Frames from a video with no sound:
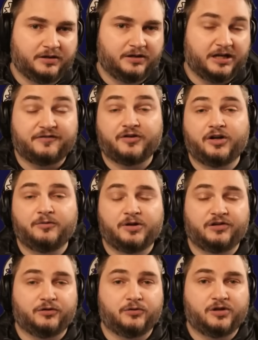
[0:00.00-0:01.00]
Now, for anyone
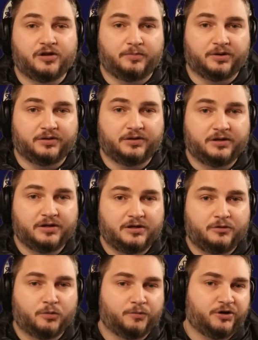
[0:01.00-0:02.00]
that's new to the build,
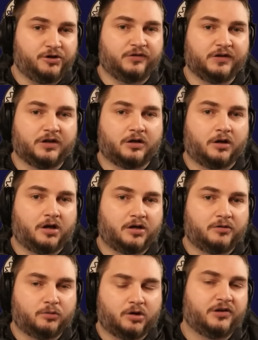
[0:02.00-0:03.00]
when we're using Claw,
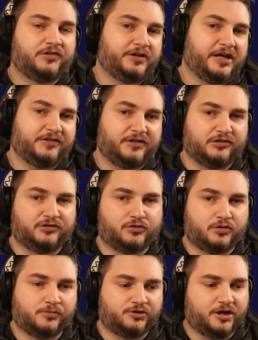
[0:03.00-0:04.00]
we're also casting
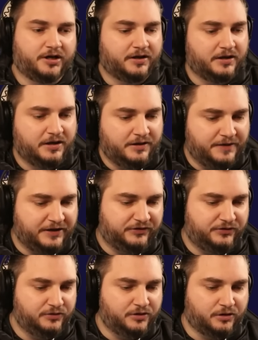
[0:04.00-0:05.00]
Storm Strike. That's
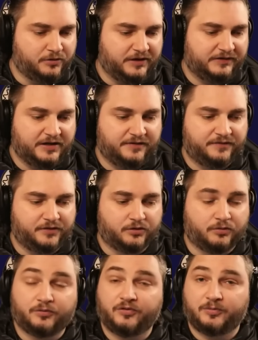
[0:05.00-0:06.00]
due to the Great Staff of the
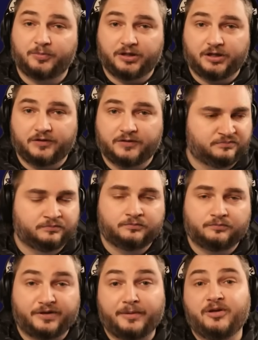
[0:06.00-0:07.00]
Crone's abilities.
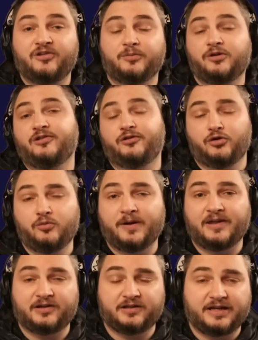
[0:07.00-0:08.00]
That means we're using 2
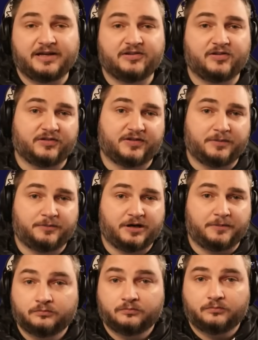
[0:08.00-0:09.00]
basic attacks at the same
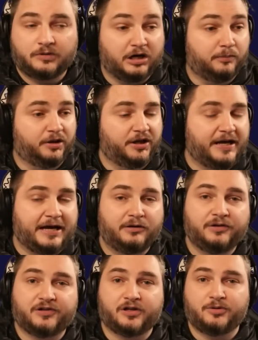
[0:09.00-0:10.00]
time. Our Blood Howl
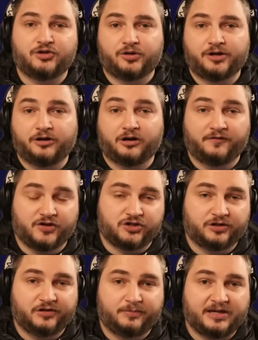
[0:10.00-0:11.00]
is going to be triggering our
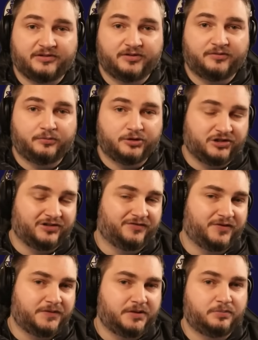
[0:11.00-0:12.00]
Vigilance passive, which is a
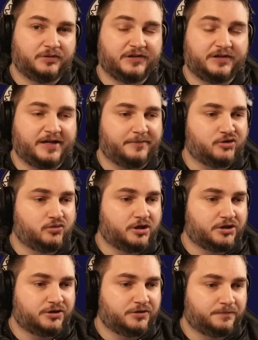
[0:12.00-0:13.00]
15% damage
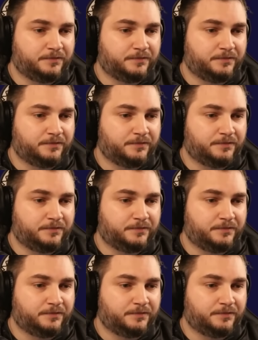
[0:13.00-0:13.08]
reduction.